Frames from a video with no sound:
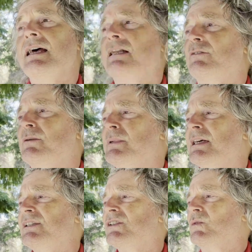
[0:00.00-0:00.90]
and it
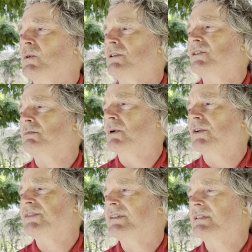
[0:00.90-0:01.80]
remains the world's
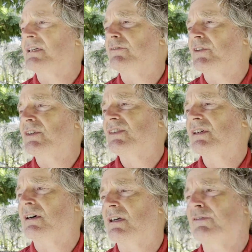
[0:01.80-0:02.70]
most diverse
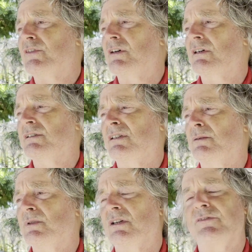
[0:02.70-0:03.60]
conifer in
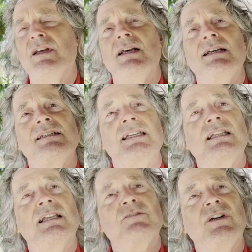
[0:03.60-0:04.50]
terms of
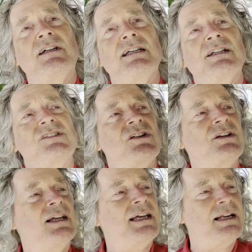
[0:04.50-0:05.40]
seedling variants. So
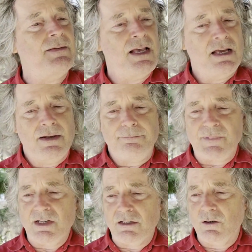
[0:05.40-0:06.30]
you can get
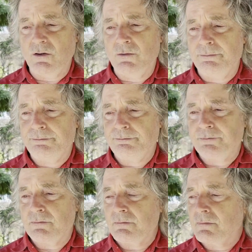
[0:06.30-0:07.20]
yellow,
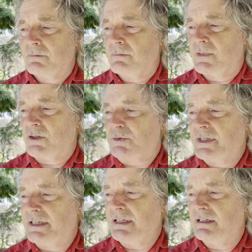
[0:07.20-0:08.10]

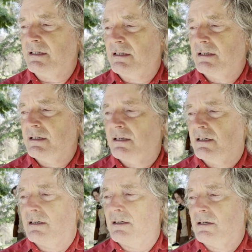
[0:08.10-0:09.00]
green,
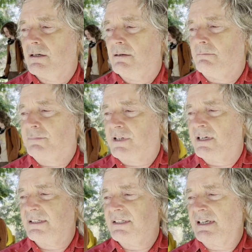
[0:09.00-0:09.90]

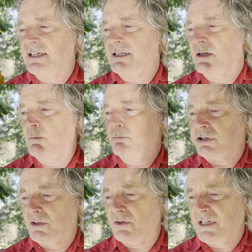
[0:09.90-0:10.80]
bronzy,
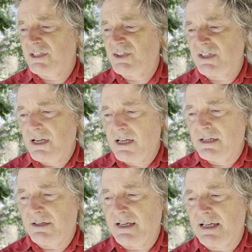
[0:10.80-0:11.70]
bluish.
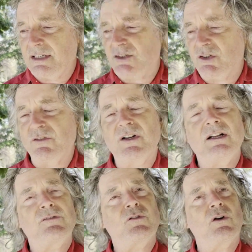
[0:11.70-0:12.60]
You can get
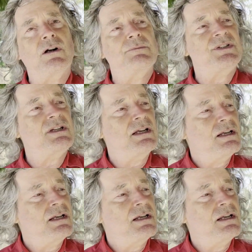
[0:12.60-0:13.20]
juvenile forms,